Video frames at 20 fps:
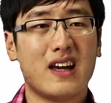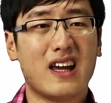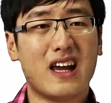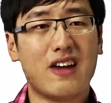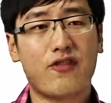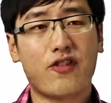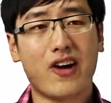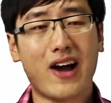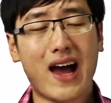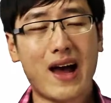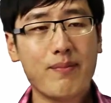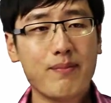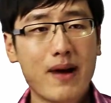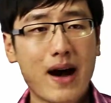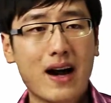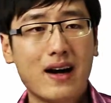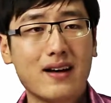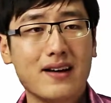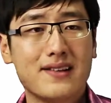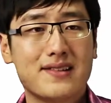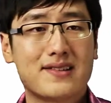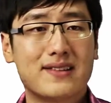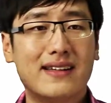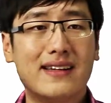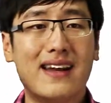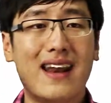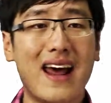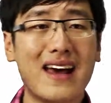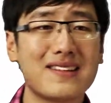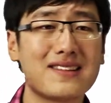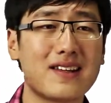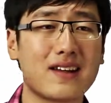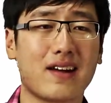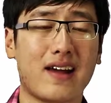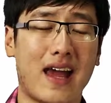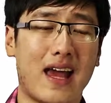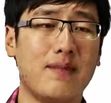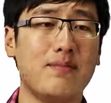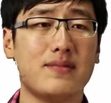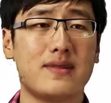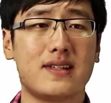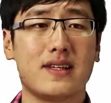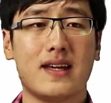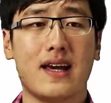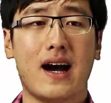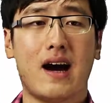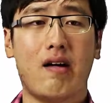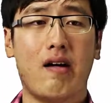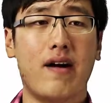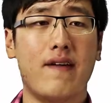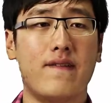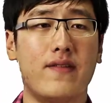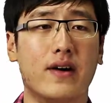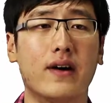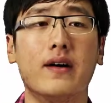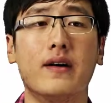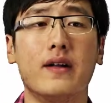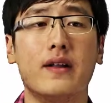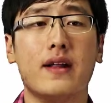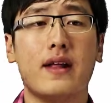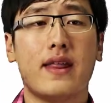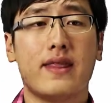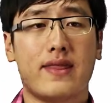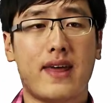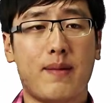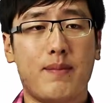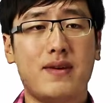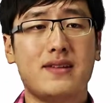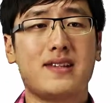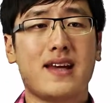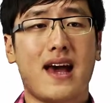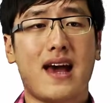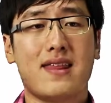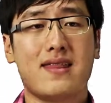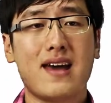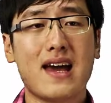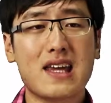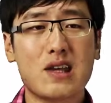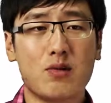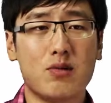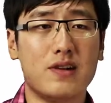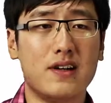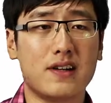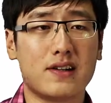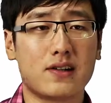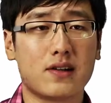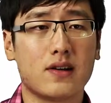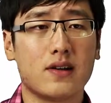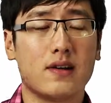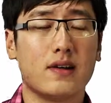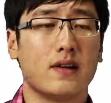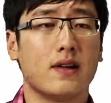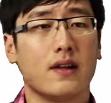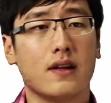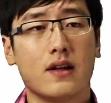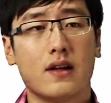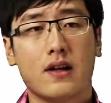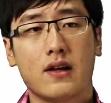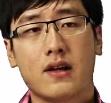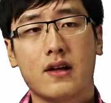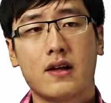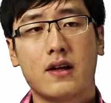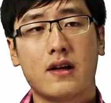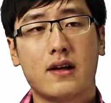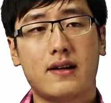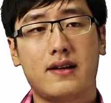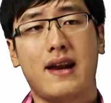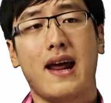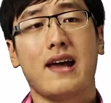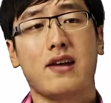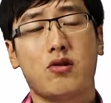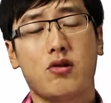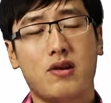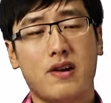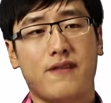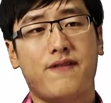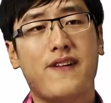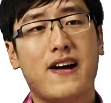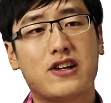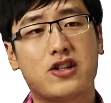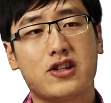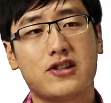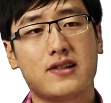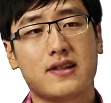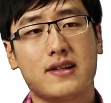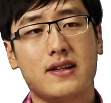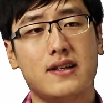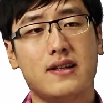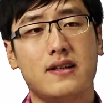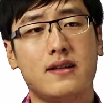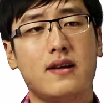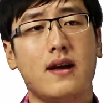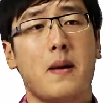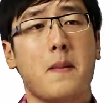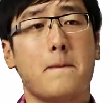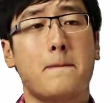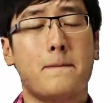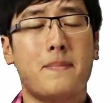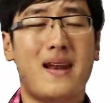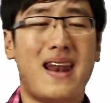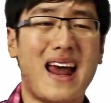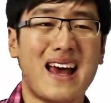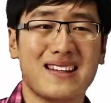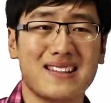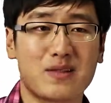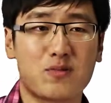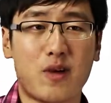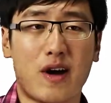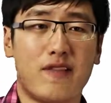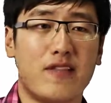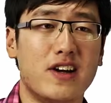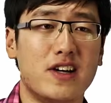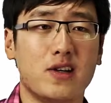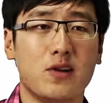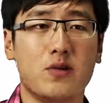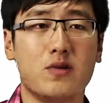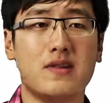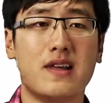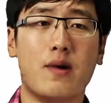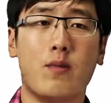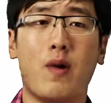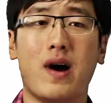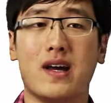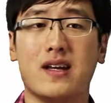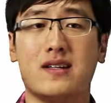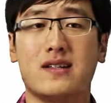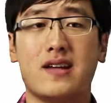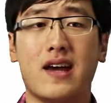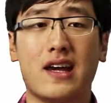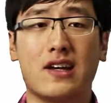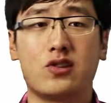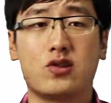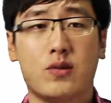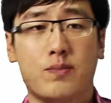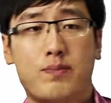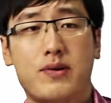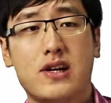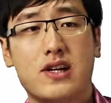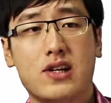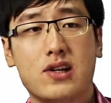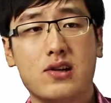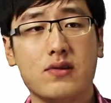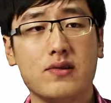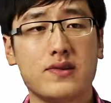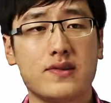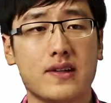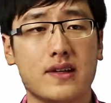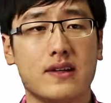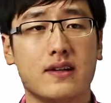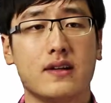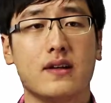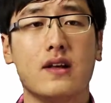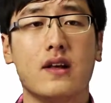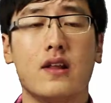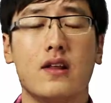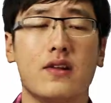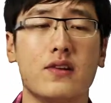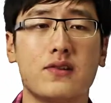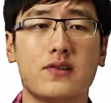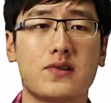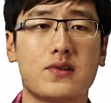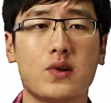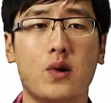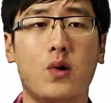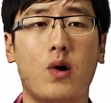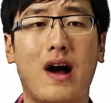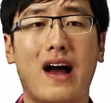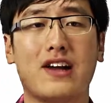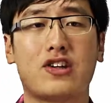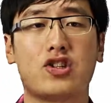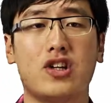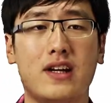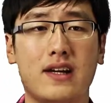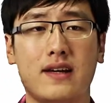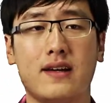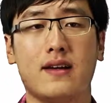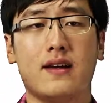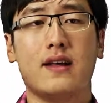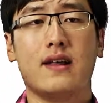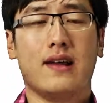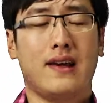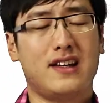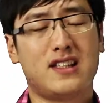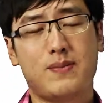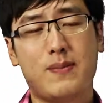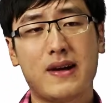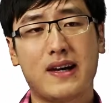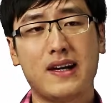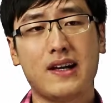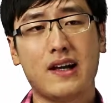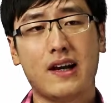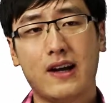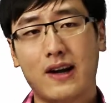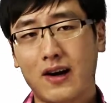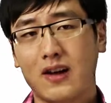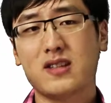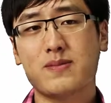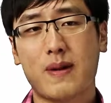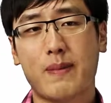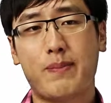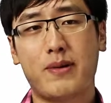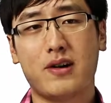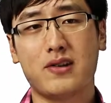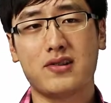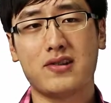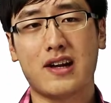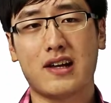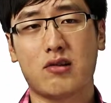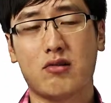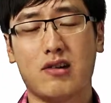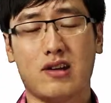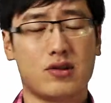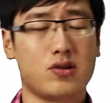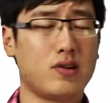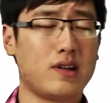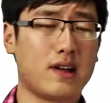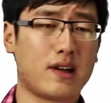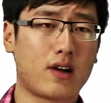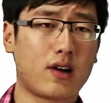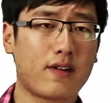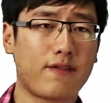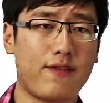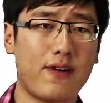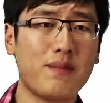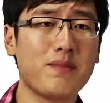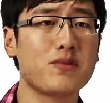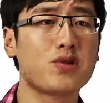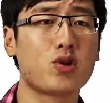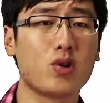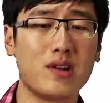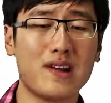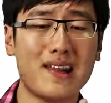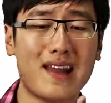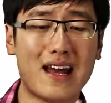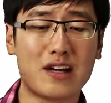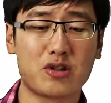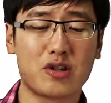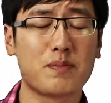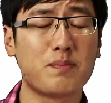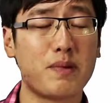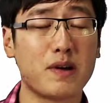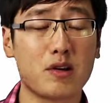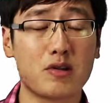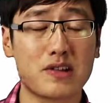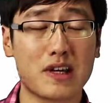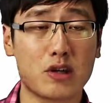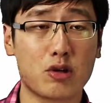If your M R is less than your M C, however, that means at that unit, that unit fetches in less revenue than what it takes to produce it. So actually, it's making a loss by producing that unit, so the firm shouldn't actually produce